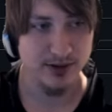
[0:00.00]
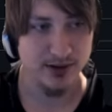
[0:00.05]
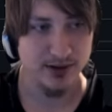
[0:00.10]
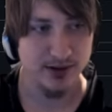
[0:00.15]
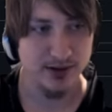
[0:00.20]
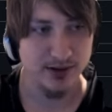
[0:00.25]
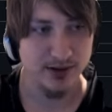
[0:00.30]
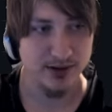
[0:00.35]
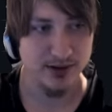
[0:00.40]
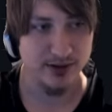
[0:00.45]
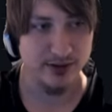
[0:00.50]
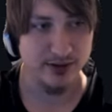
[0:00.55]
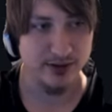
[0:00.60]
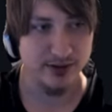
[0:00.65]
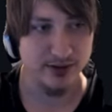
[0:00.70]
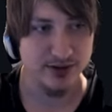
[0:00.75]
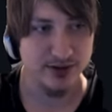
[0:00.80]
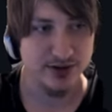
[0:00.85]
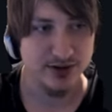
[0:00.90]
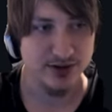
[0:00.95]
it
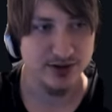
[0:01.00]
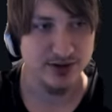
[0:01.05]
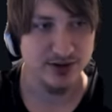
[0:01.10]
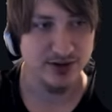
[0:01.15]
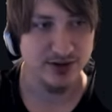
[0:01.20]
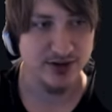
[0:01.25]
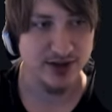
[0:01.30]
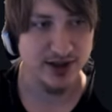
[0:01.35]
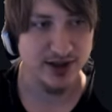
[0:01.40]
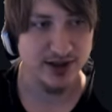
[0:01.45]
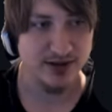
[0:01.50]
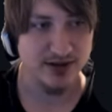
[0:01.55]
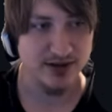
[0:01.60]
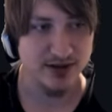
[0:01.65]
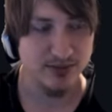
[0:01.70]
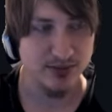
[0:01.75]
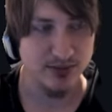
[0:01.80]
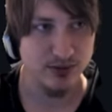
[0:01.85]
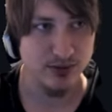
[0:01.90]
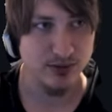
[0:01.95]
looks just like a
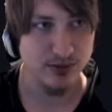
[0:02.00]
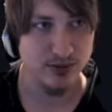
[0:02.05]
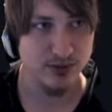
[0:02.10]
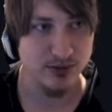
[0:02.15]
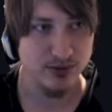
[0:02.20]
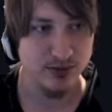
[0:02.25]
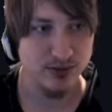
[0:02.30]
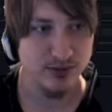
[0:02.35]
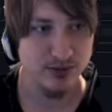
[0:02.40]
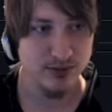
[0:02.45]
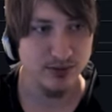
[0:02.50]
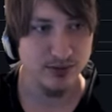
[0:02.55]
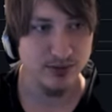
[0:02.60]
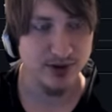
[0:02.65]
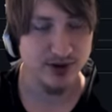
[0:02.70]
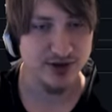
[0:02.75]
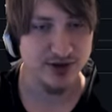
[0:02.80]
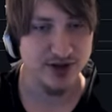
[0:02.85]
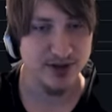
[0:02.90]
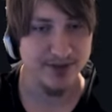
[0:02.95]
simple
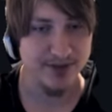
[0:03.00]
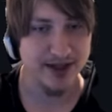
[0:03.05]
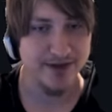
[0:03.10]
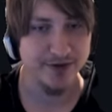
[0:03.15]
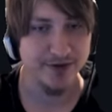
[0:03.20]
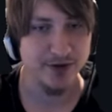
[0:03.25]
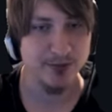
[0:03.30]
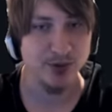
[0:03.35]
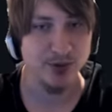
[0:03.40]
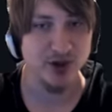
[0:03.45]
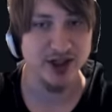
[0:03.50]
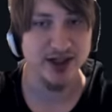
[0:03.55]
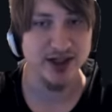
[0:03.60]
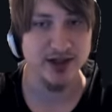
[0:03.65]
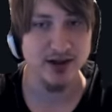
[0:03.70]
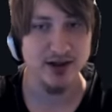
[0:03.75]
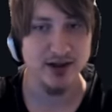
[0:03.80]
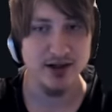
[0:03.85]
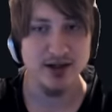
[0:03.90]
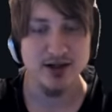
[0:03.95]
Rails app. They have
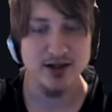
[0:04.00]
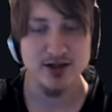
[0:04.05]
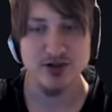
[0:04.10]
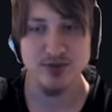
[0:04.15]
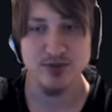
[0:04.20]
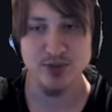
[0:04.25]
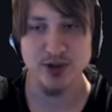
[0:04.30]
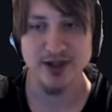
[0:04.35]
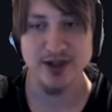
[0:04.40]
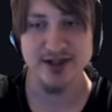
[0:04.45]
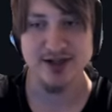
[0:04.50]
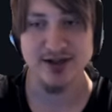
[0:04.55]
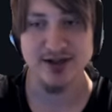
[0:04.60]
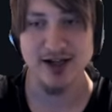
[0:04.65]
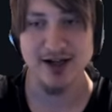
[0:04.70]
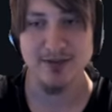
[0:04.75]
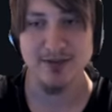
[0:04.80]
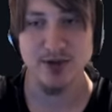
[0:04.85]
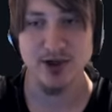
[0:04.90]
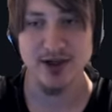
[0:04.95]
Spree. Spree is a
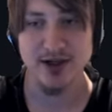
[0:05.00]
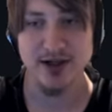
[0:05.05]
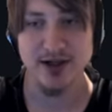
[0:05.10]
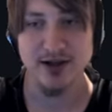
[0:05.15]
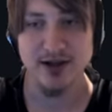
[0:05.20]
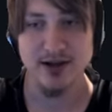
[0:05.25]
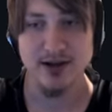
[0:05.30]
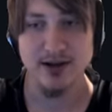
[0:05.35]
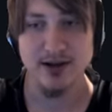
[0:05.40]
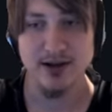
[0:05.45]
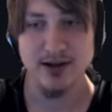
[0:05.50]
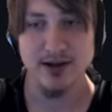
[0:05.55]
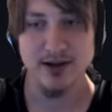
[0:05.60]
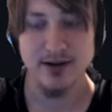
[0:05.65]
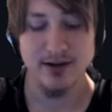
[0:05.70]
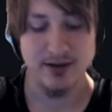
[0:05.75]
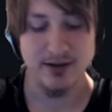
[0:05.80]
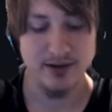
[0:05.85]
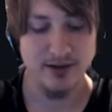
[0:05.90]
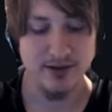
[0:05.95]
library
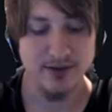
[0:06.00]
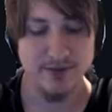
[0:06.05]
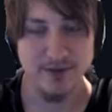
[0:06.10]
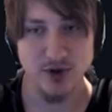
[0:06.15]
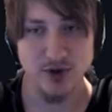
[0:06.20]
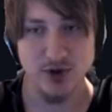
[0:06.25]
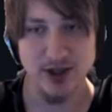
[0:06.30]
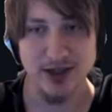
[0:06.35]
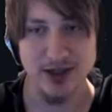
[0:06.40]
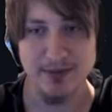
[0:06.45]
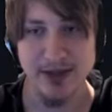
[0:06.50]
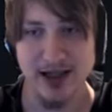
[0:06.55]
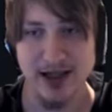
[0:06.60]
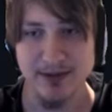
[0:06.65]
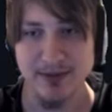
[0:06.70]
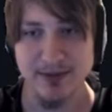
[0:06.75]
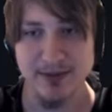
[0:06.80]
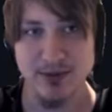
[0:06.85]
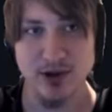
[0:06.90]
for like payment